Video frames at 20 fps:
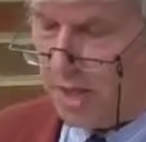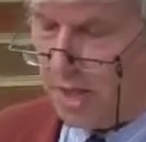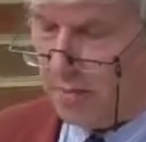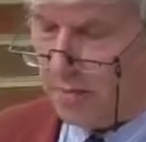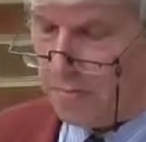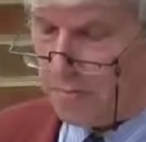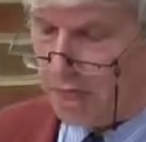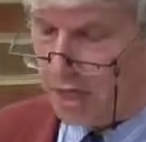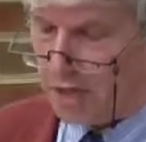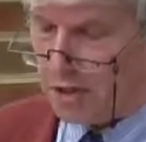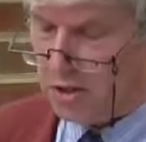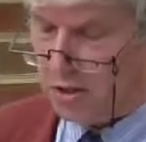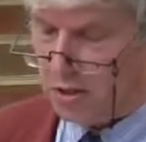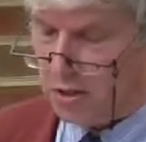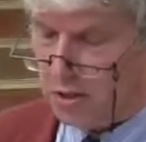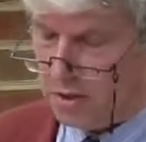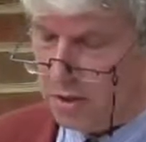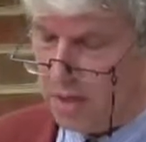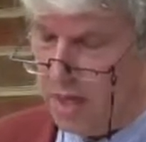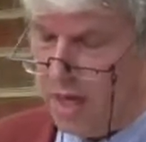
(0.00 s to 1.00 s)
and
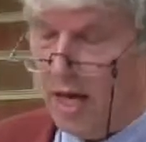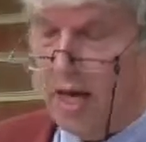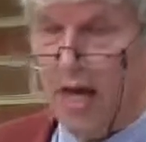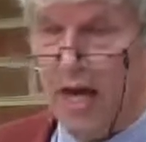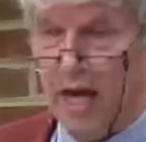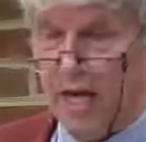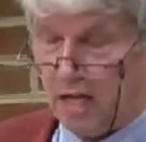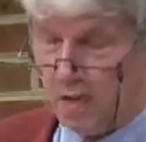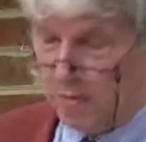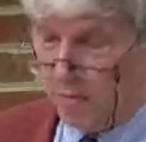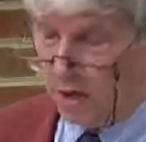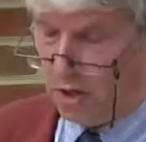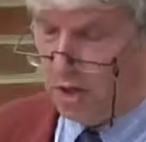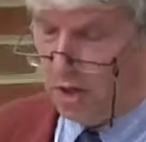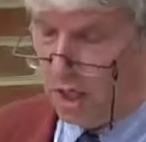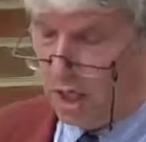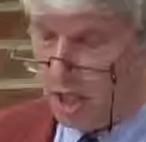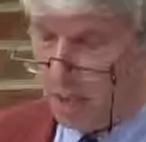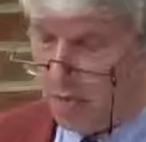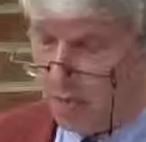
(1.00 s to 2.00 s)
pressures as
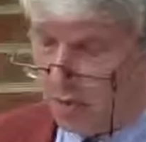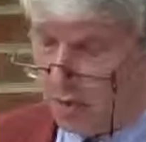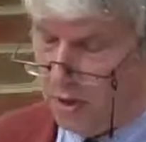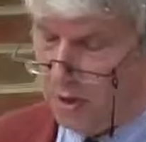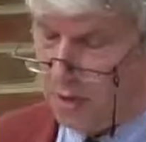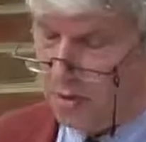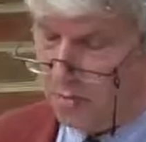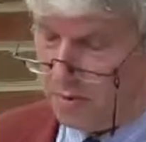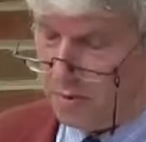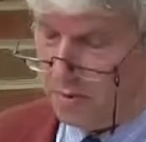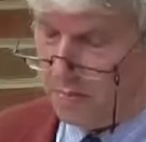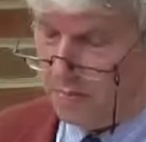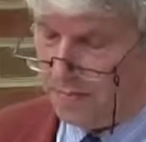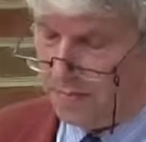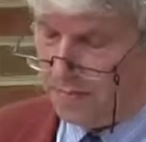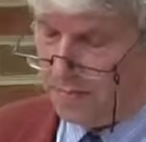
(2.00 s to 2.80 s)
much as possible.